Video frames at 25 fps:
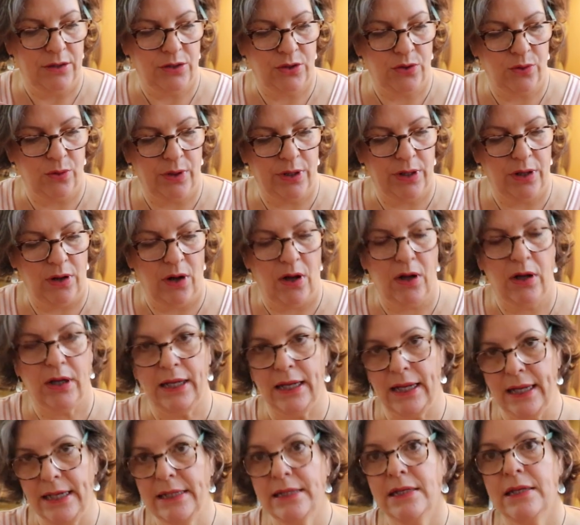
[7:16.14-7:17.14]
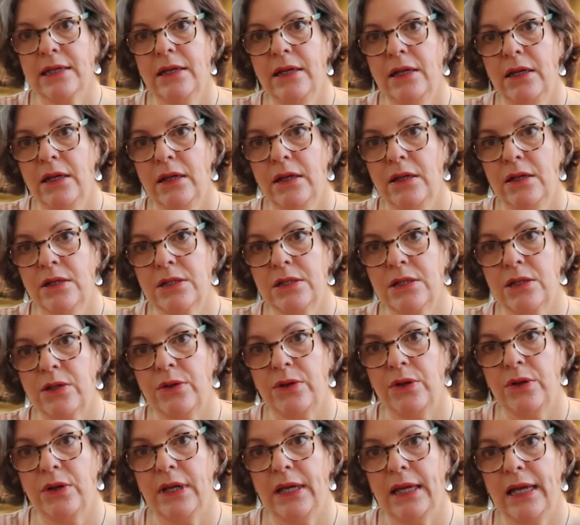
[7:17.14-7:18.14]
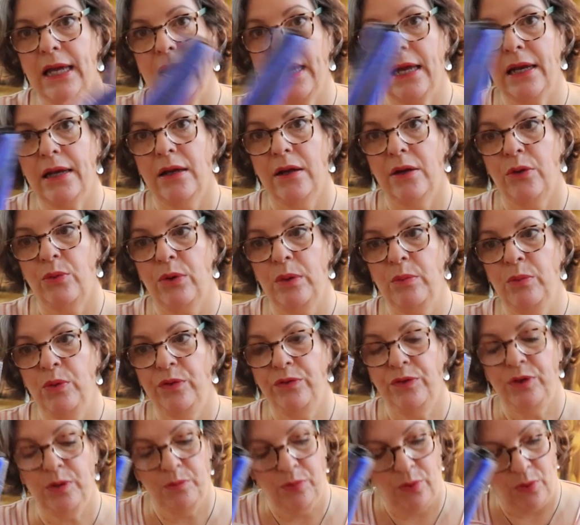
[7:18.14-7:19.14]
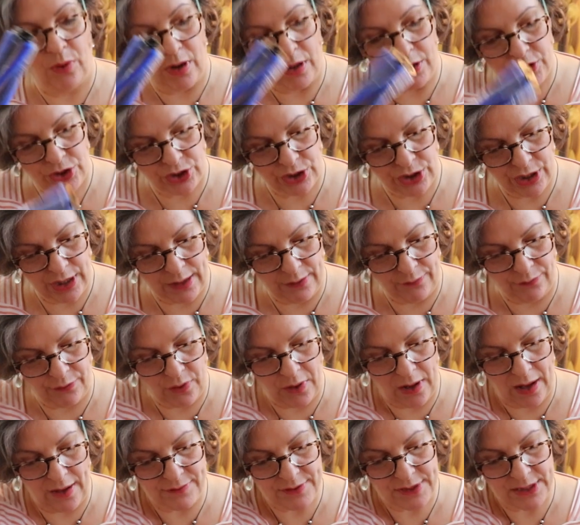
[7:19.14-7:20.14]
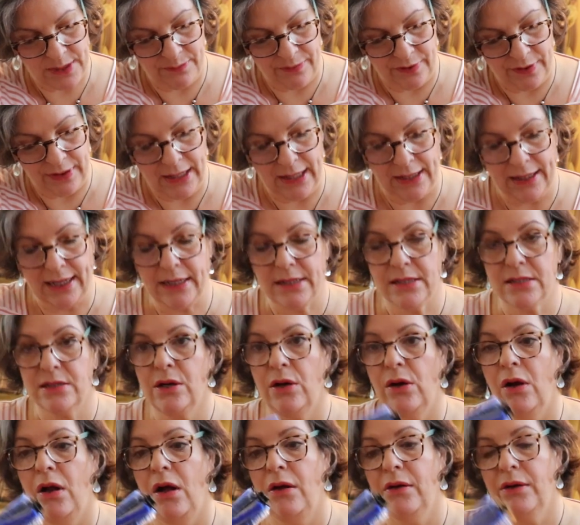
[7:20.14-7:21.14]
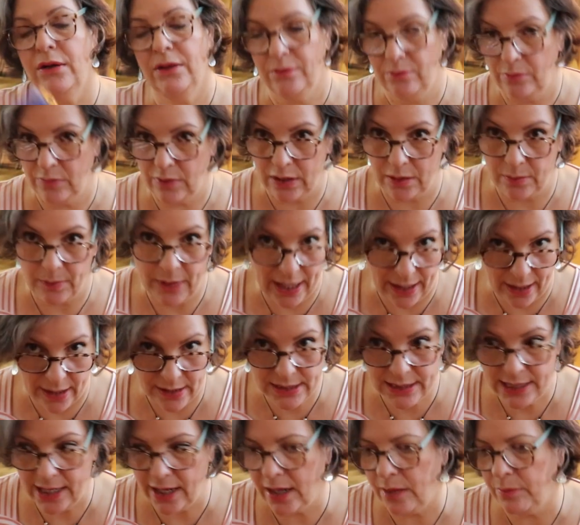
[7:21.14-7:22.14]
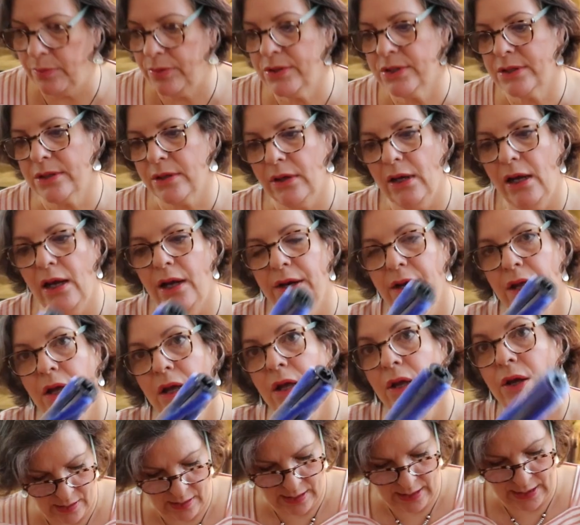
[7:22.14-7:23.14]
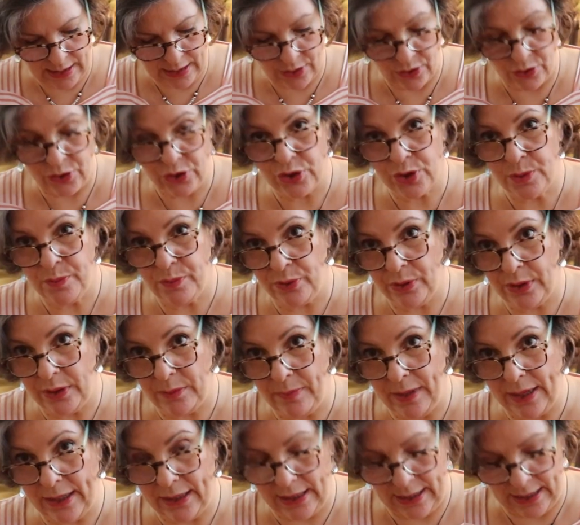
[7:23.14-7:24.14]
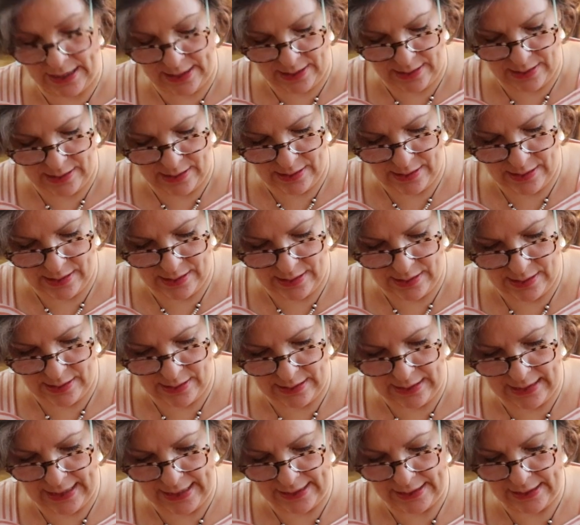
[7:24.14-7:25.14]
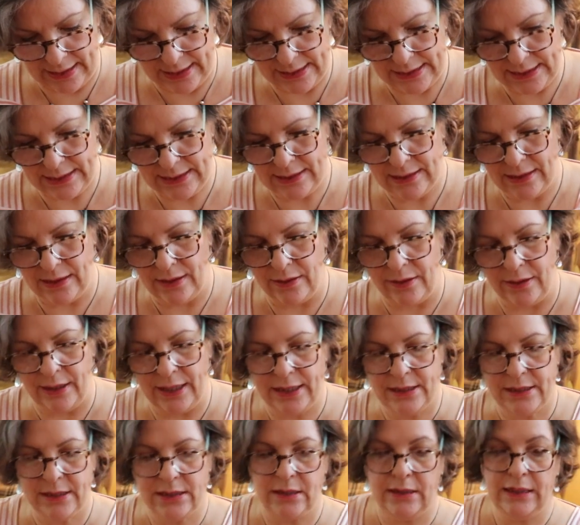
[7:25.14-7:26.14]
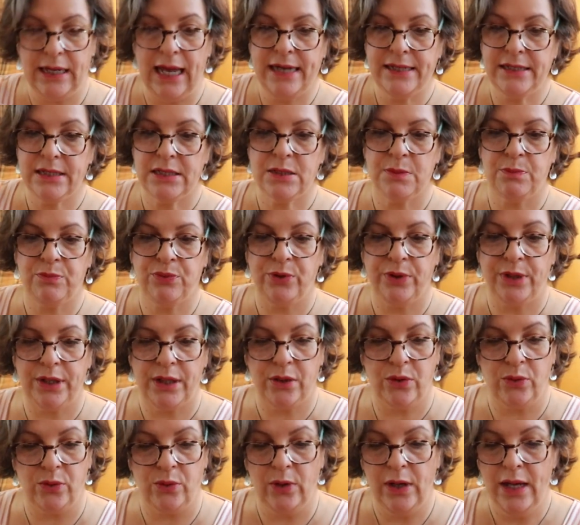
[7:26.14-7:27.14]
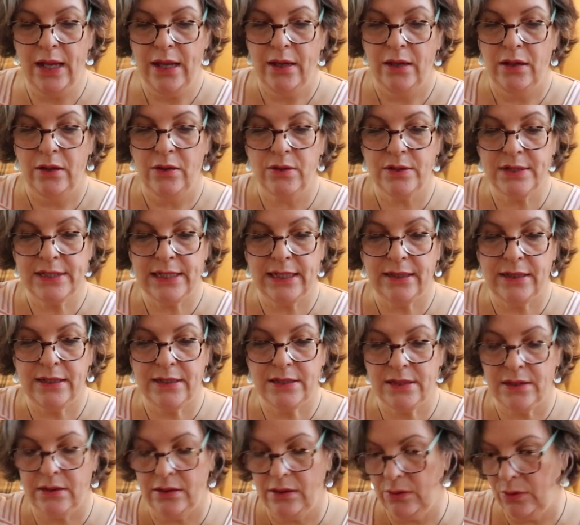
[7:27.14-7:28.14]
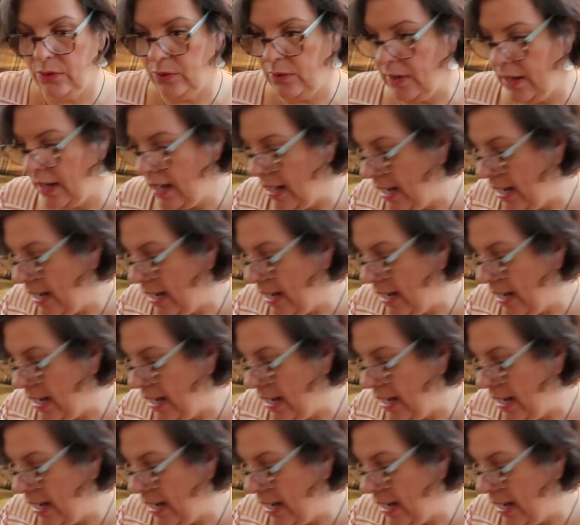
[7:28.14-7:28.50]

to unlock it so you can remove the brush if you have something that gets clogged in my house that happens a lot and you just put it back in like this all right so that's pretty cool looks like there's a little